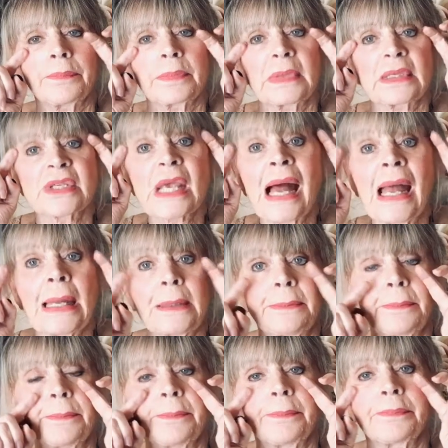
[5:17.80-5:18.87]
shine.
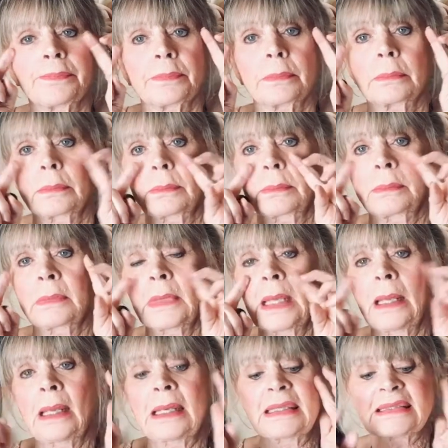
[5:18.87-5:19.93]

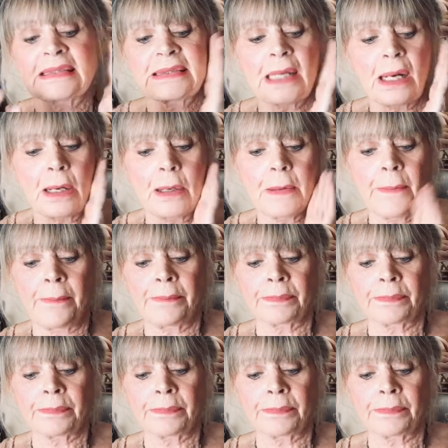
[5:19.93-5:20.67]
So